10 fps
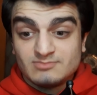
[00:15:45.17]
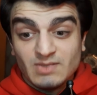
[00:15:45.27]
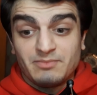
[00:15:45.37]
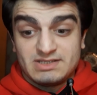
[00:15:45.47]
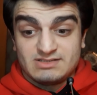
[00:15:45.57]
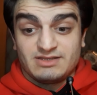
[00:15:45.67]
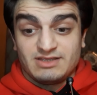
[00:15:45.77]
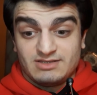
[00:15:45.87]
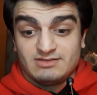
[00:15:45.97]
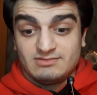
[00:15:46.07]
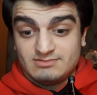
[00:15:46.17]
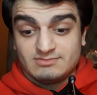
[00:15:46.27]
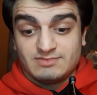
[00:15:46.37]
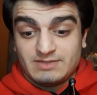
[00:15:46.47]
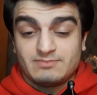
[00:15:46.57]
Basically,
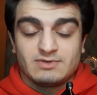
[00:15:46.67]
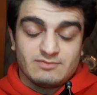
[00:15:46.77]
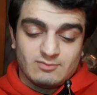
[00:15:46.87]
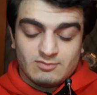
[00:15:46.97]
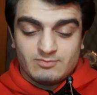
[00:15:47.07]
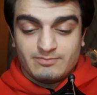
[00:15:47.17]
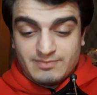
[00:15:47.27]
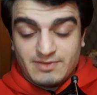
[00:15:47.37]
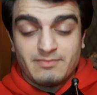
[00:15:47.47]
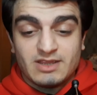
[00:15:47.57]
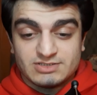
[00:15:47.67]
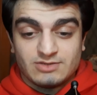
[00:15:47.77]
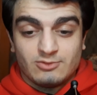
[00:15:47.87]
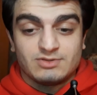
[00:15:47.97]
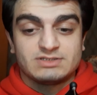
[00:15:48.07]
the patient
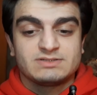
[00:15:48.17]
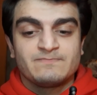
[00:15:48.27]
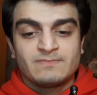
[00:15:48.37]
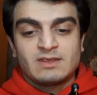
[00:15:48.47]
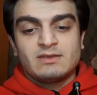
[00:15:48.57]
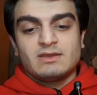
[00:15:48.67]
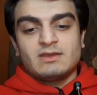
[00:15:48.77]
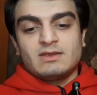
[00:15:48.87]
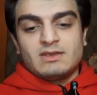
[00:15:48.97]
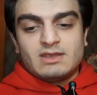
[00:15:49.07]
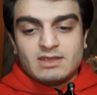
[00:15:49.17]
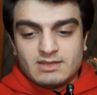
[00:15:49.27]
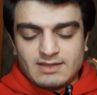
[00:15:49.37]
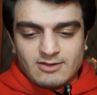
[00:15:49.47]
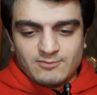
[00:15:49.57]
thought that.
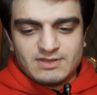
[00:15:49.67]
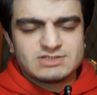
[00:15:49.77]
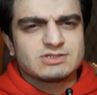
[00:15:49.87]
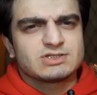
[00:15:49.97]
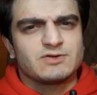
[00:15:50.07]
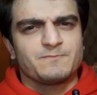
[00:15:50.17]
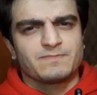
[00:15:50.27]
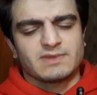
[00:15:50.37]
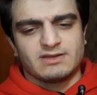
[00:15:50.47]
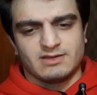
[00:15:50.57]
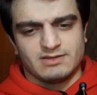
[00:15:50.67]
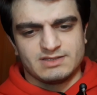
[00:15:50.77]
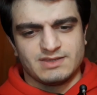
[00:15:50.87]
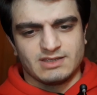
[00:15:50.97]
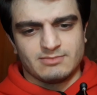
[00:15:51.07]
Now, there's also the
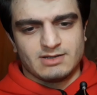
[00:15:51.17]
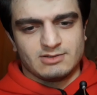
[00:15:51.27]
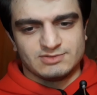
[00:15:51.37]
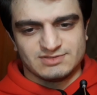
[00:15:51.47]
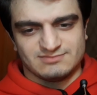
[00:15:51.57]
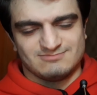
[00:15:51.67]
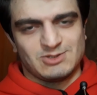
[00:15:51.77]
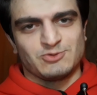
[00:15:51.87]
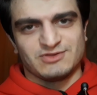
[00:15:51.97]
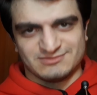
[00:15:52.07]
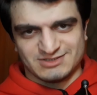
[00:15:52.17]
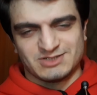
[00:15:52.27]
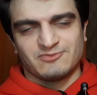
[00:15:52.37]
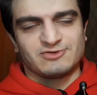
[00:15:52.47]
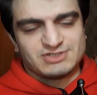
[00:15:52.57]
thing about this
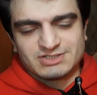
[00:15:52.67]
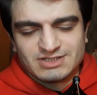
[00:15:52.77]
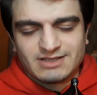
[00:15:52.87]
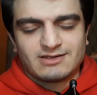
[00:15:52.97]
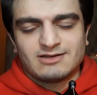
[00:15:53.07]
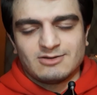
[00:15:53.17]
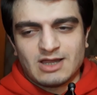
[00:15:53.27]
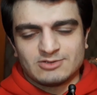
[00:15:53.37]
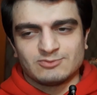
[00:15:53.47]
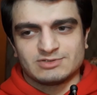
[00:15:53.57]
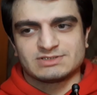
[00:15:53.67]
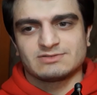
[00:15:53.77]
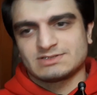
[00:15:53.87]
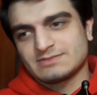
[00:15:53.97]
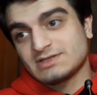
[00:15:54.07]
type of rejection, like, "Oh, I don't want to do
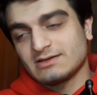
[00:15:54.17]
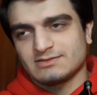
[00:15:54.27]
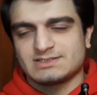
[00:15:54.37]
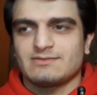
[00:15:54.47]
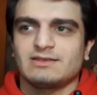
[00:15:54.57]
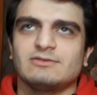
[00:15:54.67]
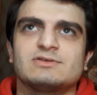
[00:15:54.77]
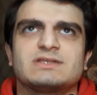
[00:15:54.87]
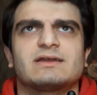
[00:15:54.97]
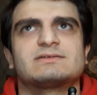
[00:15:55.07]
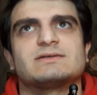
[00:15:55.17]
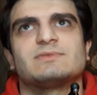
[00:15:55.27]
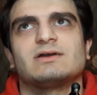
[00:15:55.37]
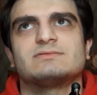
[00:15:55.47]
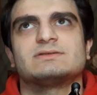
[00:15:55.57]
it." Sometimes, it's like
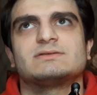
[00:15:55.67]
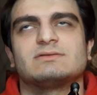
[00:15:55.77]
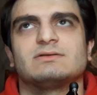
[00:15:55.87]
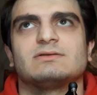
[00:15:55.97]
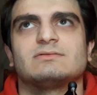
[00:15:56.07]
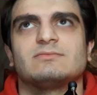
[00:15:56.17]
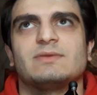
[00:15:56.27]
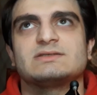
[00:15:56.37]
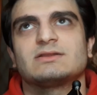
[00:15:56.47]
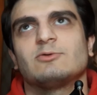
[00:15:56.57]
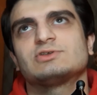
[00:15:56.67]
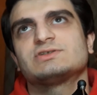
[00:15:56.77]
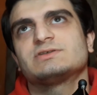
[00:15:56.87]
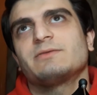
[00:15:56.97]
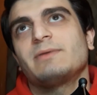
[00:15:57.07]
sometimes, basically, what
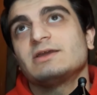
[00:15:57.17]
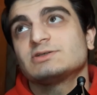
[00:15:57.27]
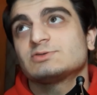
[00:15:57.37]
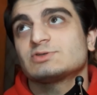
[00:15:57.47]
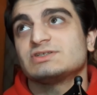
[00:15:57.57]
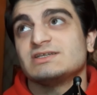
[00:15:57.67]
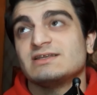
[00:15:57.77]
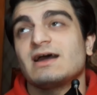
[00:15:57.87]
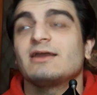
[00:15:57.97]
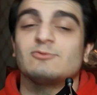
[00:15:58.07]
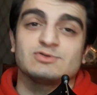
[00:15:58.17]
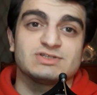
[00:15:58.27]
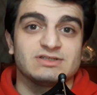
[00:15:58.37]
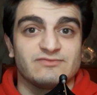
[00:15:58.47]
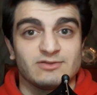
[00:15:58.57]
the patient was denying was
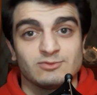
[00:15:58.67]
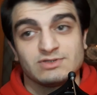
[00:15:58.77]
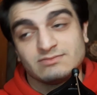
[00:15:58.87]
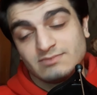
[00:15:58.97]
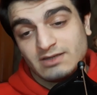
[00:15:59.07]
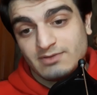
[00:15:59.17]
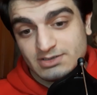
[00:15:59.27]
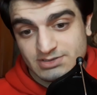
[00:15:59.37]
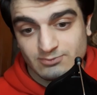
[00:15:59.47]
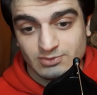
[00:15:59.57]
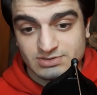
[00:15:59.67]
in fact what the patient